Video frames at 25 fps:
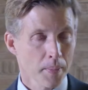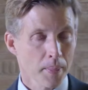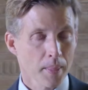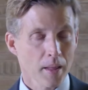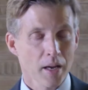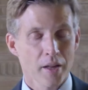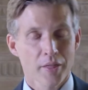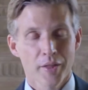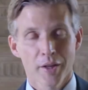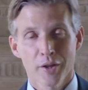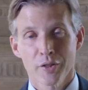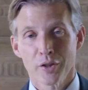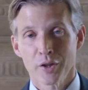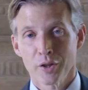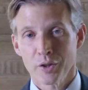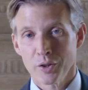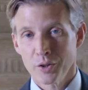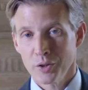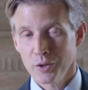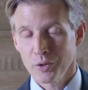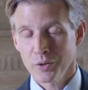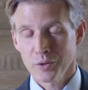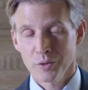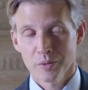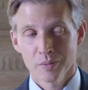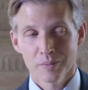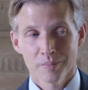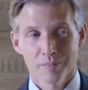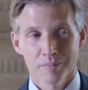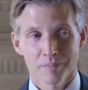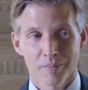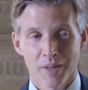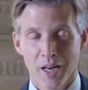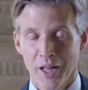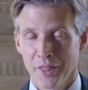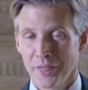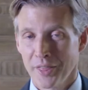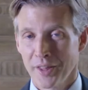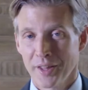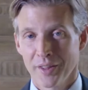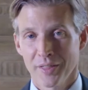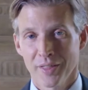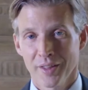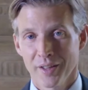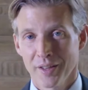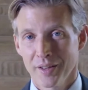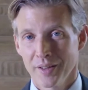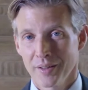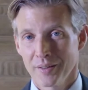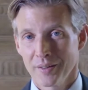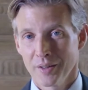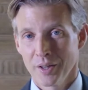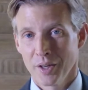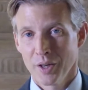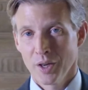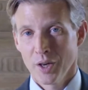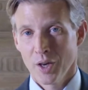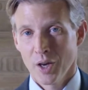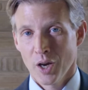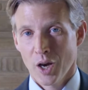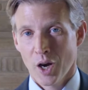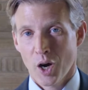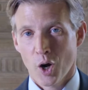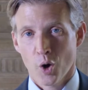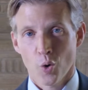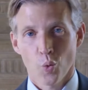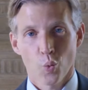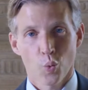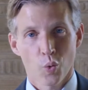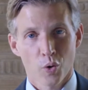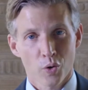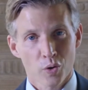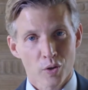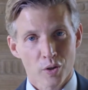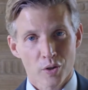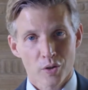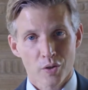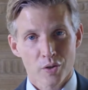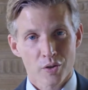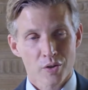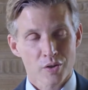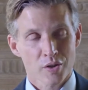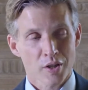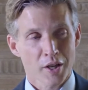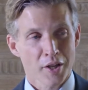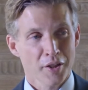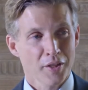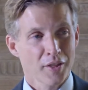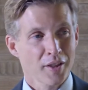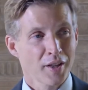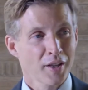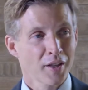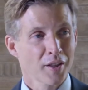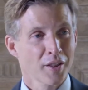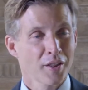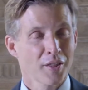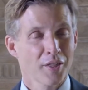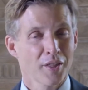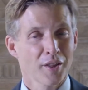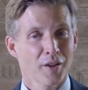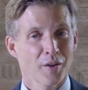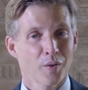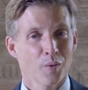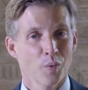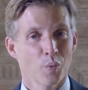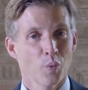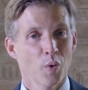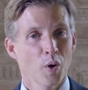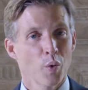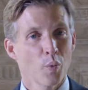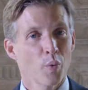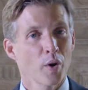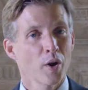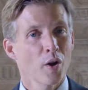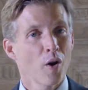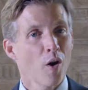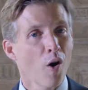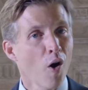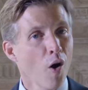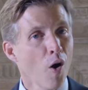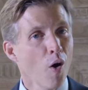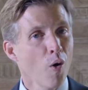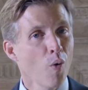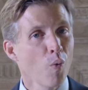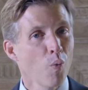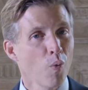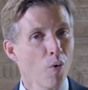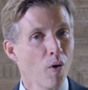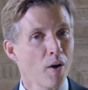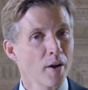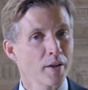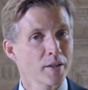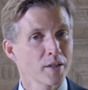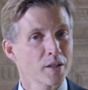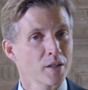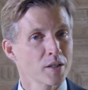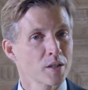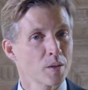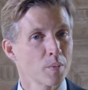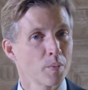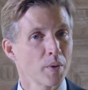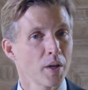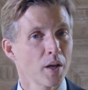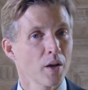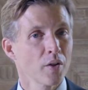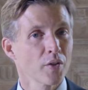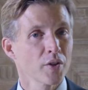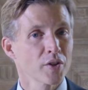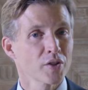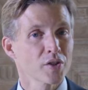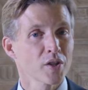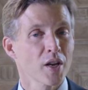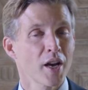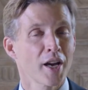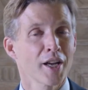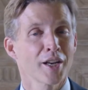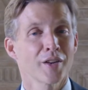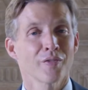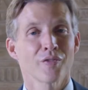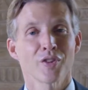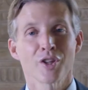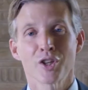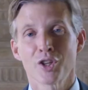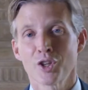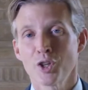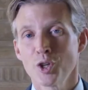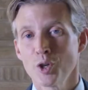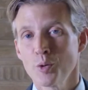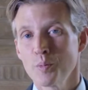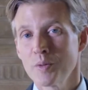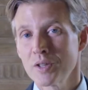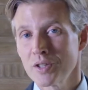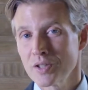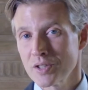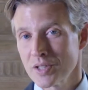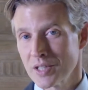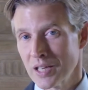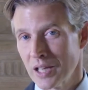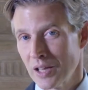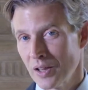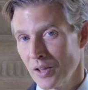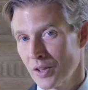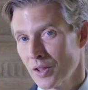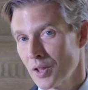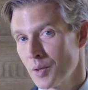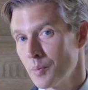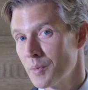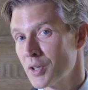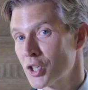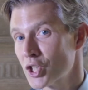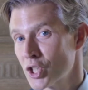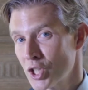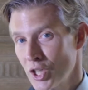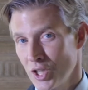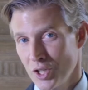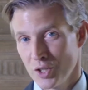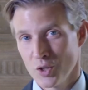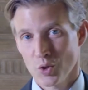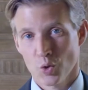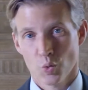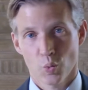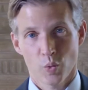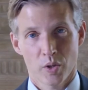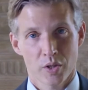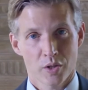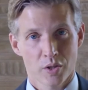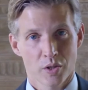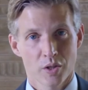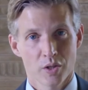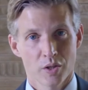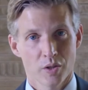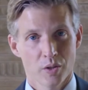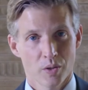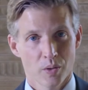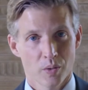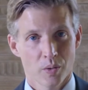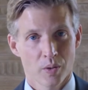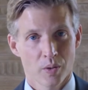I think that our workers, I think that what we all want is to be on the side of the humans telling the machines what to do.